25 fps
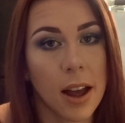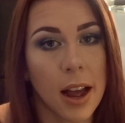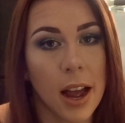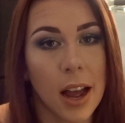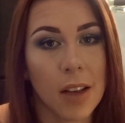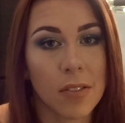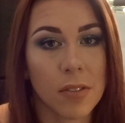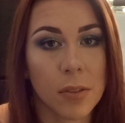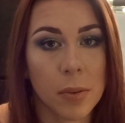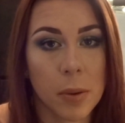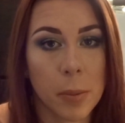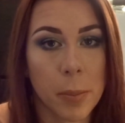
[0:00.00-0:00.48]
I
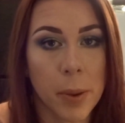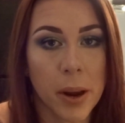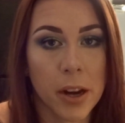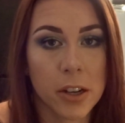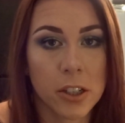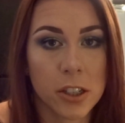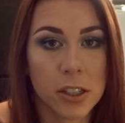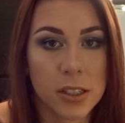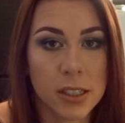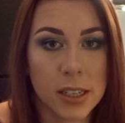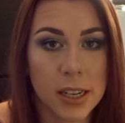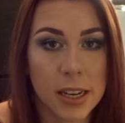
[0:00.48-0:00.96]
haven't
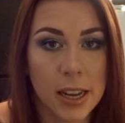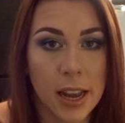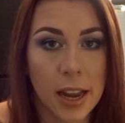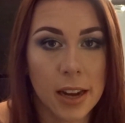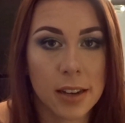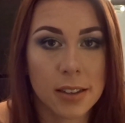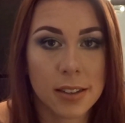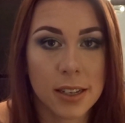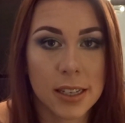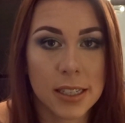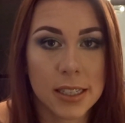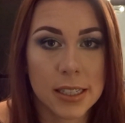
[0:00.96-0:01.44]
repurchased it
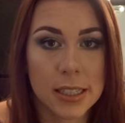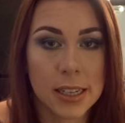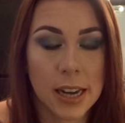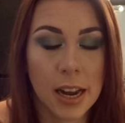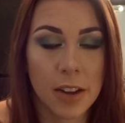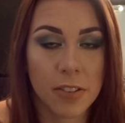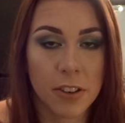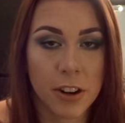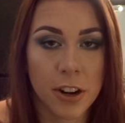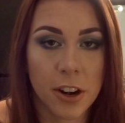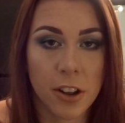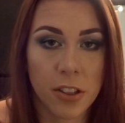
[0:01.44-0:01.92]
yet because I did
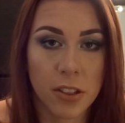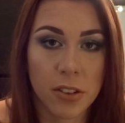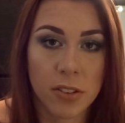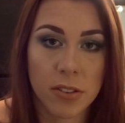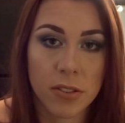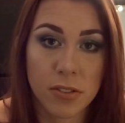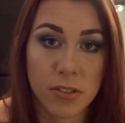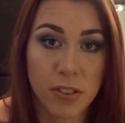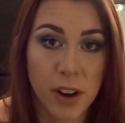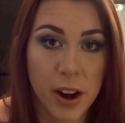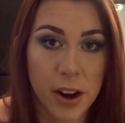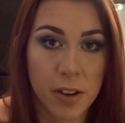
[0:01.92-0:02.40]
have another
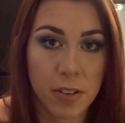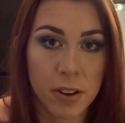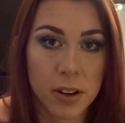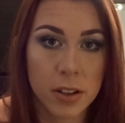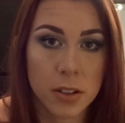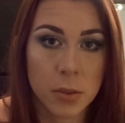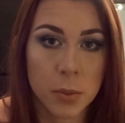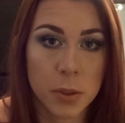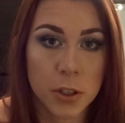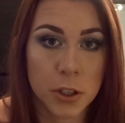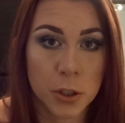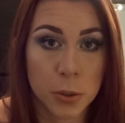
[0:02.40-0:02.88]

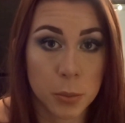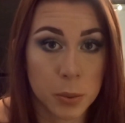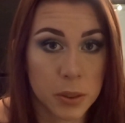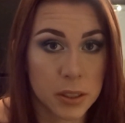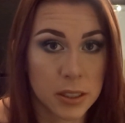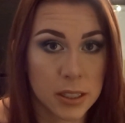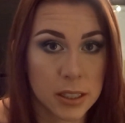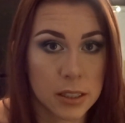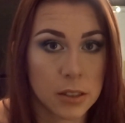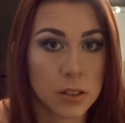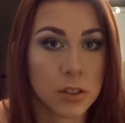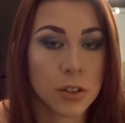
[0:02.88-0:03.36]
fragrance which you'll be
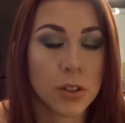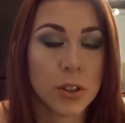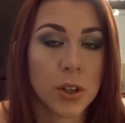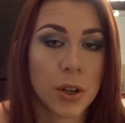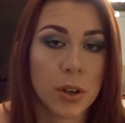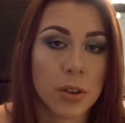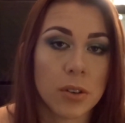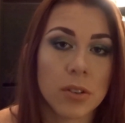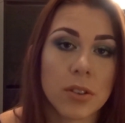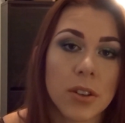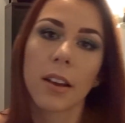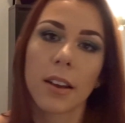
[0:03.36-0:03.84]
seeing
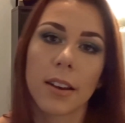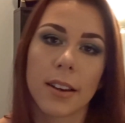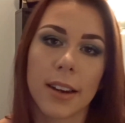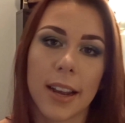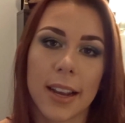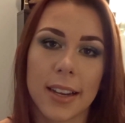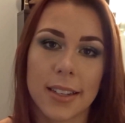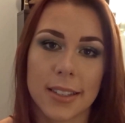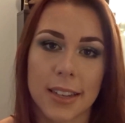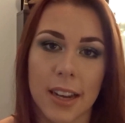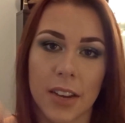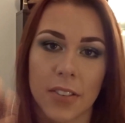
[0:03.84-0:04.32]
soon.
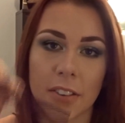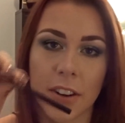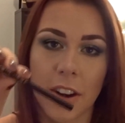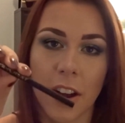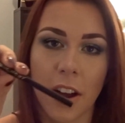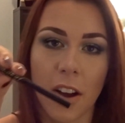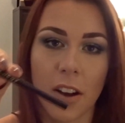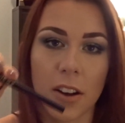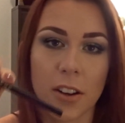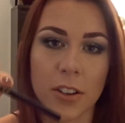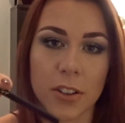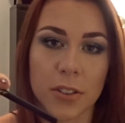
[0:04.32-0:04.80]
Next I have
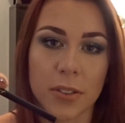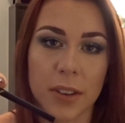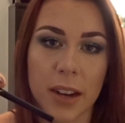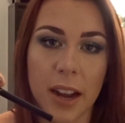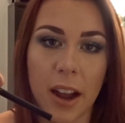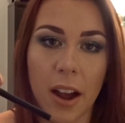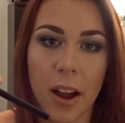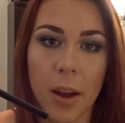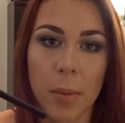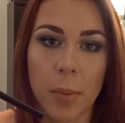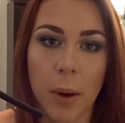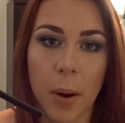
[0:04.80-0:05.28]
an
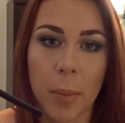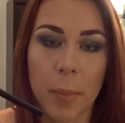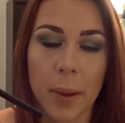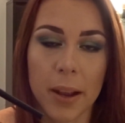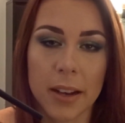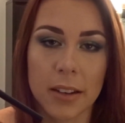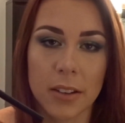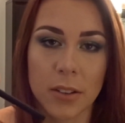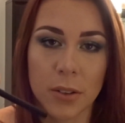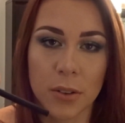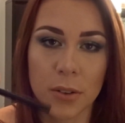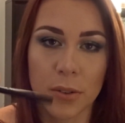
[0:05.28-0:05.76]
Archery Eyebrow
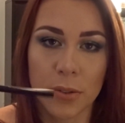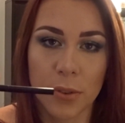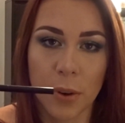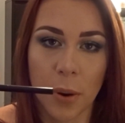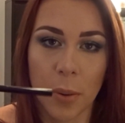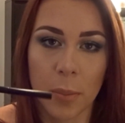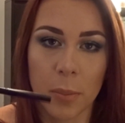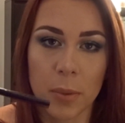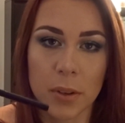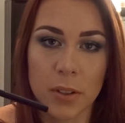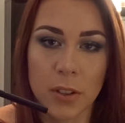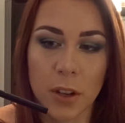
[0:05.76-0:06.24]
Pencil
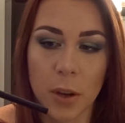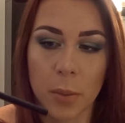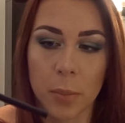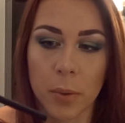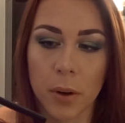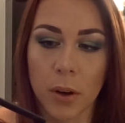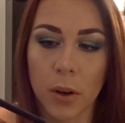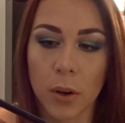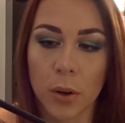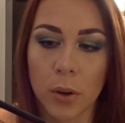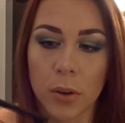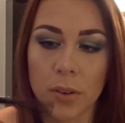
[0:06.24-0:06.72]
from Soap
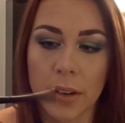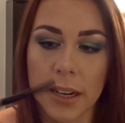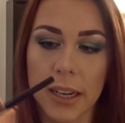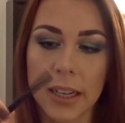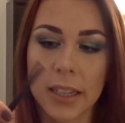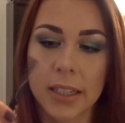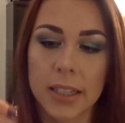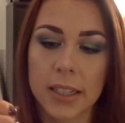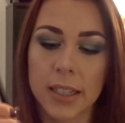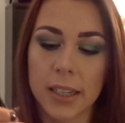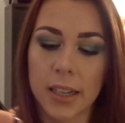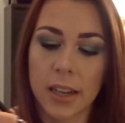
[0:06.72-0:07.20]
&
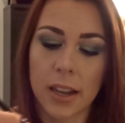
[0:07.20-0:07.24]
Glory.